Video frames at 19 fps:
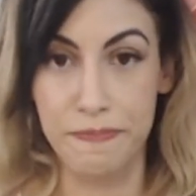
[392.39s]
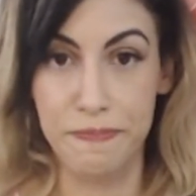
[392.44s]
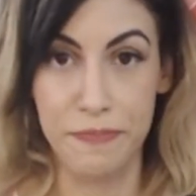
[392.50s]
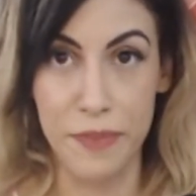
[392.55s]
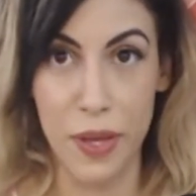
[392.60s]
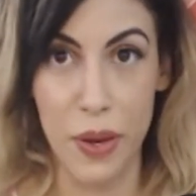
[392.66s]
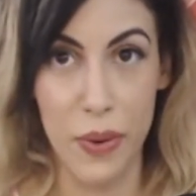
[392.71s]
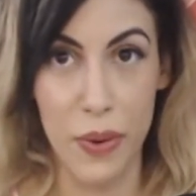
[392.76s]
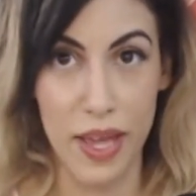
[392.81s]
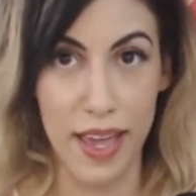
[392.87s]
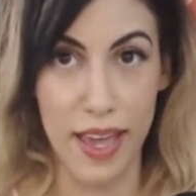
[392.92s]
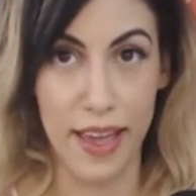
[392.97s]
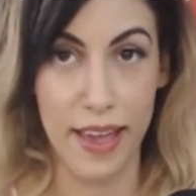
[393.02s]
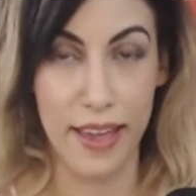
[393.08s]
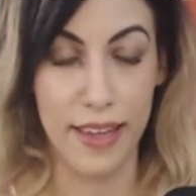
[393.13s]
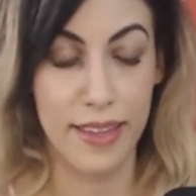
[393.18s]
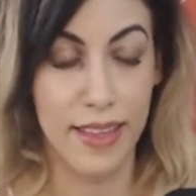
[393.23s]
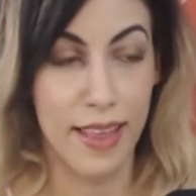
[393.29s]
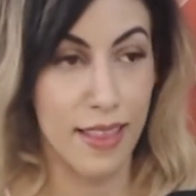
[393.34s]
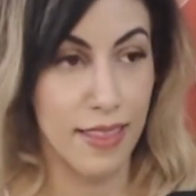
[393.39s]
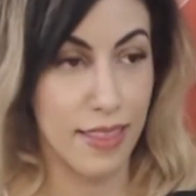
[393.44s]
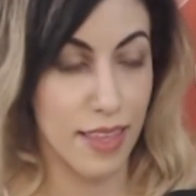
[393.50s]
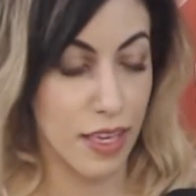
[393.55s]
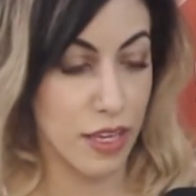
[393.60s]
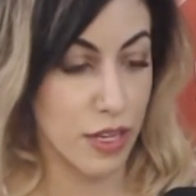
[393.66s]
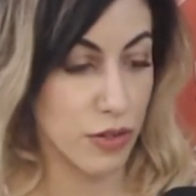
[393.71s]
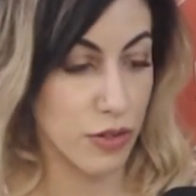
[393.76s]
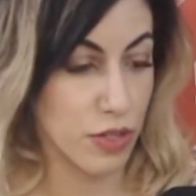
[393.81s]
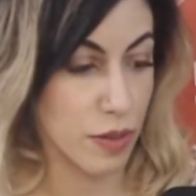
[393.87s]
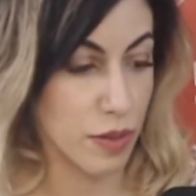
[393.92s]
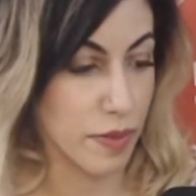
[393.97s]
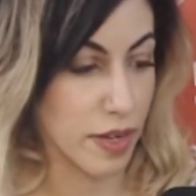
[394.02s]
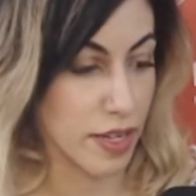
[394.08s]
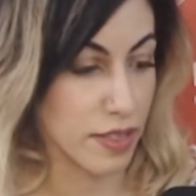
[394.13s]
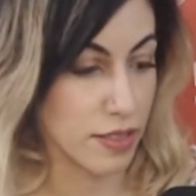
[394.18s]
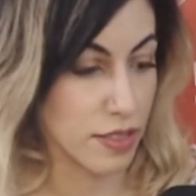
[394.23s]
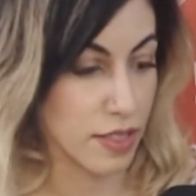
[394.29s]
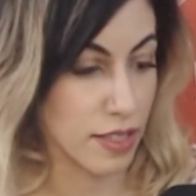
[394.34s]
Okay, thank you, Joe
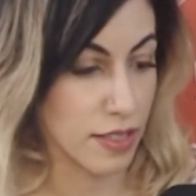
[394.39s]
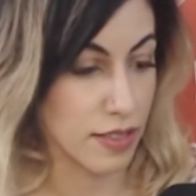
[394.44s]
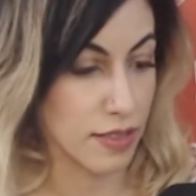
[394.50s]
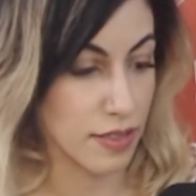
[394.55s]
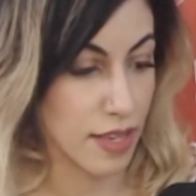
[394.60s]
Manchin.